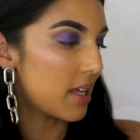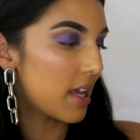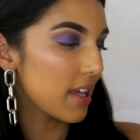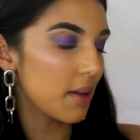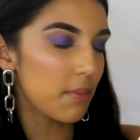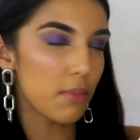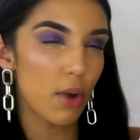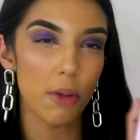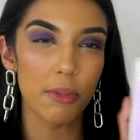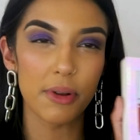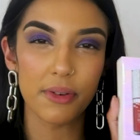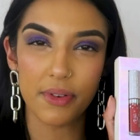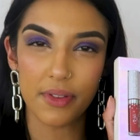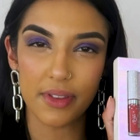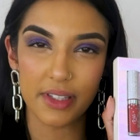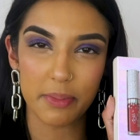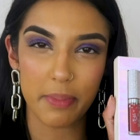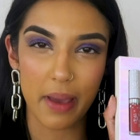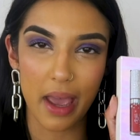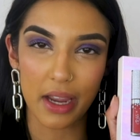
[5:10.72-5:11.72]
we take a moment for
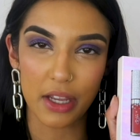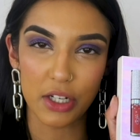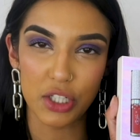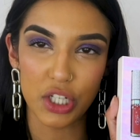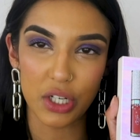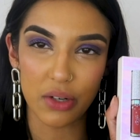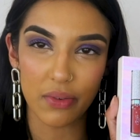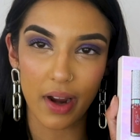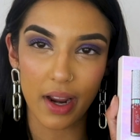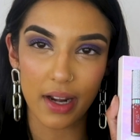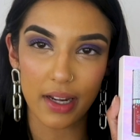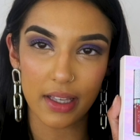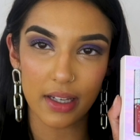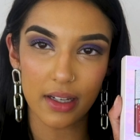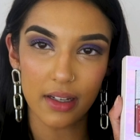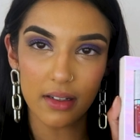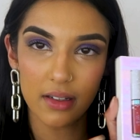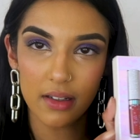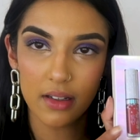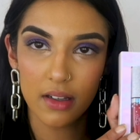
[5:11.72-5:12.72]
this packaging right
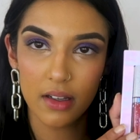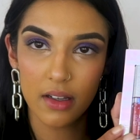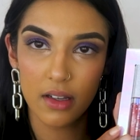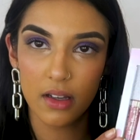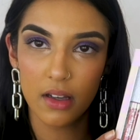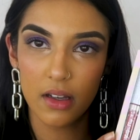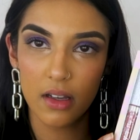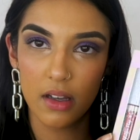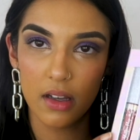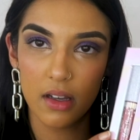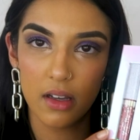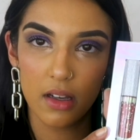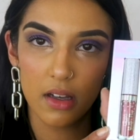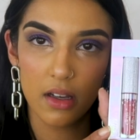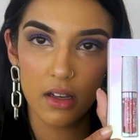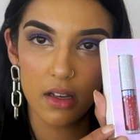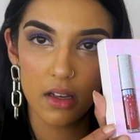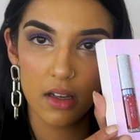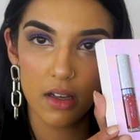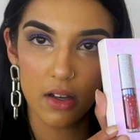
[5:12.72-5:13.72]
here?
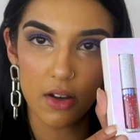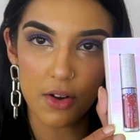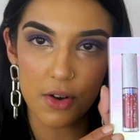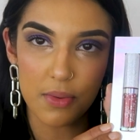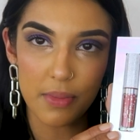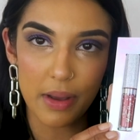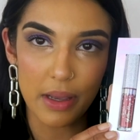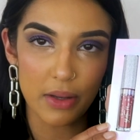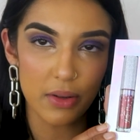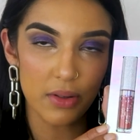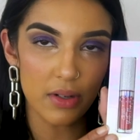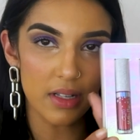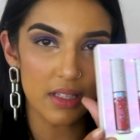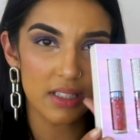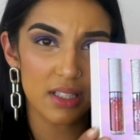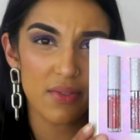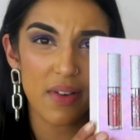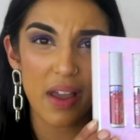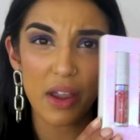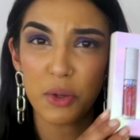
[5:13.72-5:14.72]
Oh my
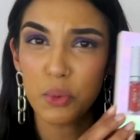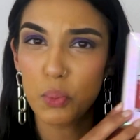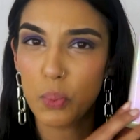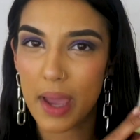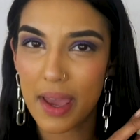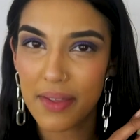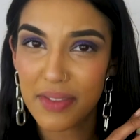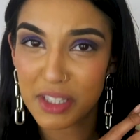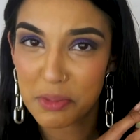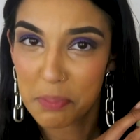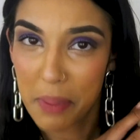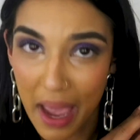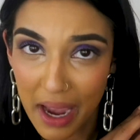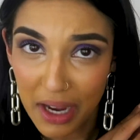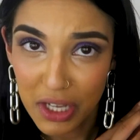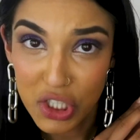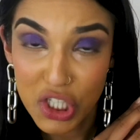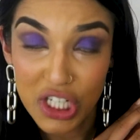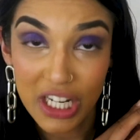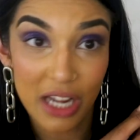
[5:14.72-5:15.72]
goodness, if I could wear this
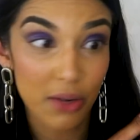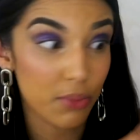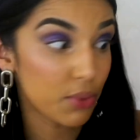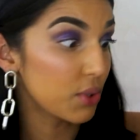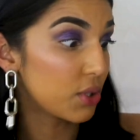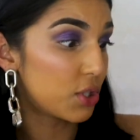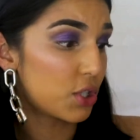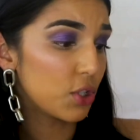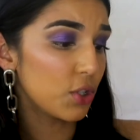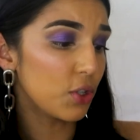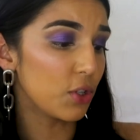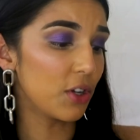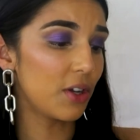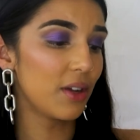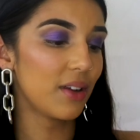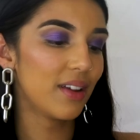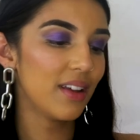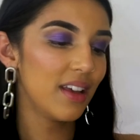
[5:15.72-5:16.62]
packaging, I would too.